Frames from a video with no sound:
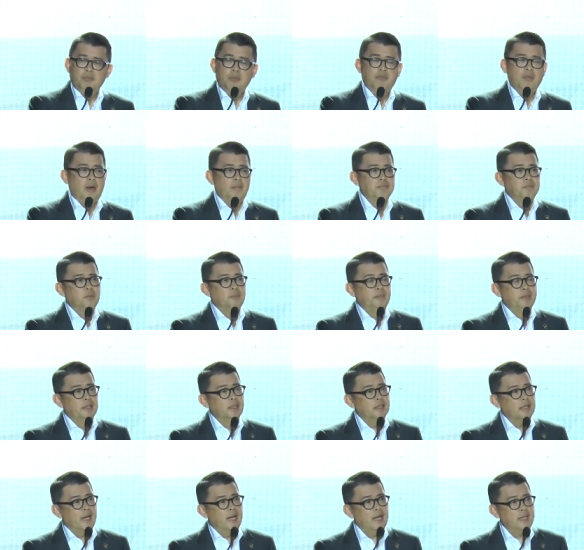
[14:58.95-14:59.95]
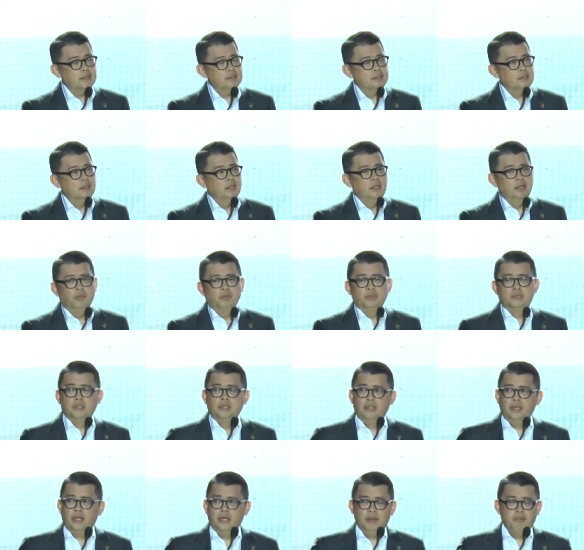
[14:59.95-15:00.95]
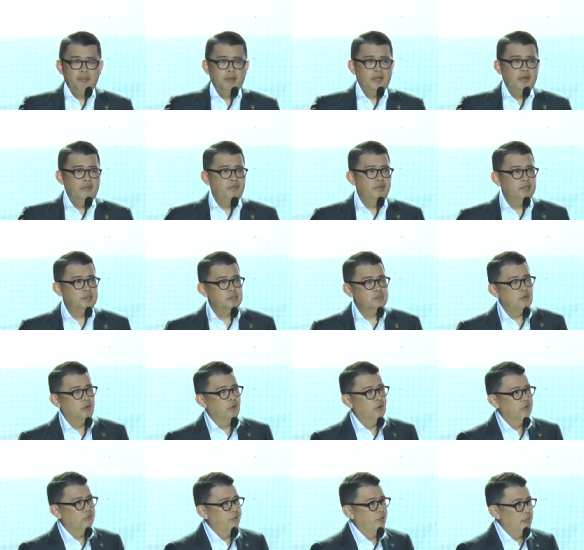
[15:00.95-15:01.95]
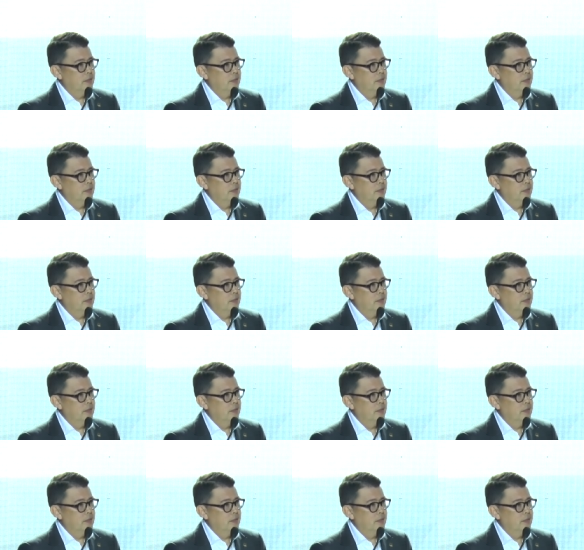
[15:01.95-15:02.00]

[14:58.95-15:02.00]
to move up to middle class, which in the end benefits all of